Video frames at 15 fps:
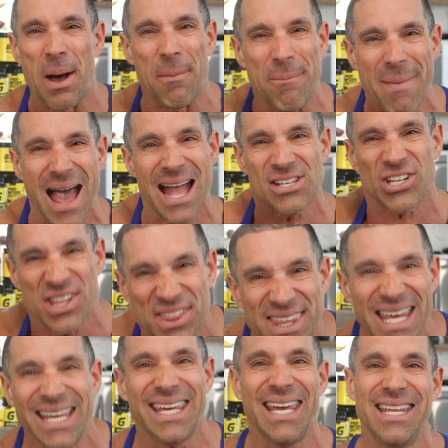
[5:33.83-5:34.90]
Imagine
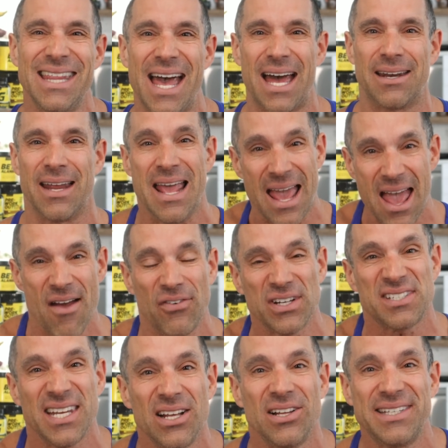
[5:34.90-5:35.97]
thinking that every
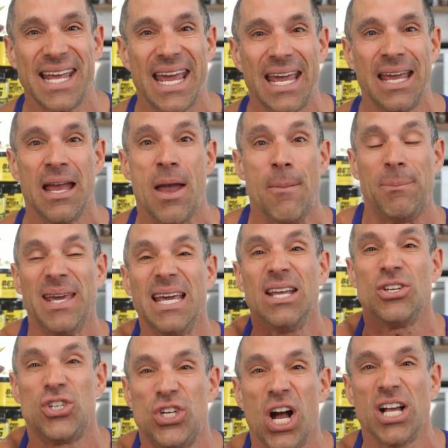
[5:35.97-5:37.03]
single day,
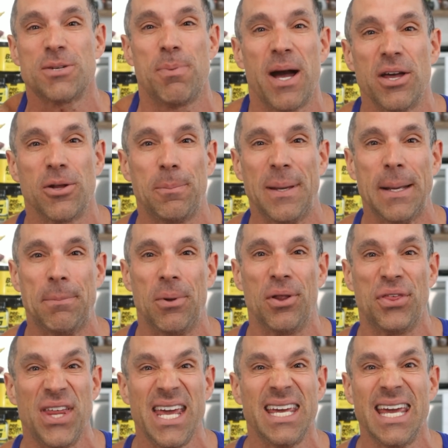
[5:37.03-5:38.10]
being judged by other people,
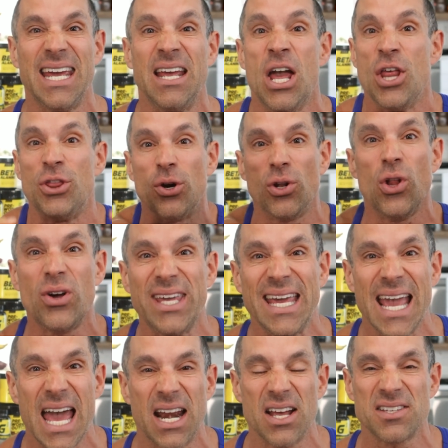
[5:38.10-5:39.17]
thinking they're
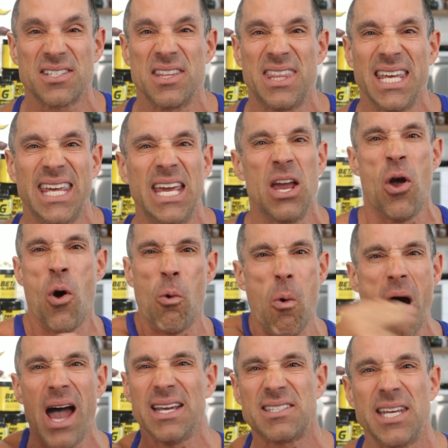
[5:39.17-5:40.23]
looking at us and thinking,
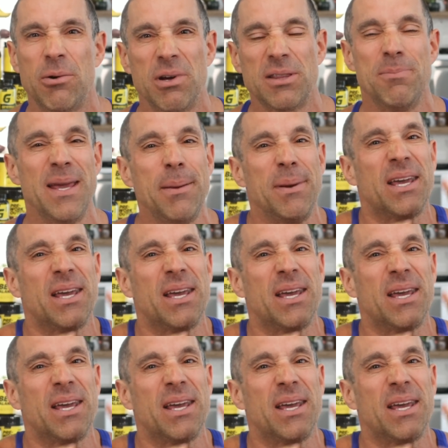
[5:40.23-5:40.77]
why is he with me?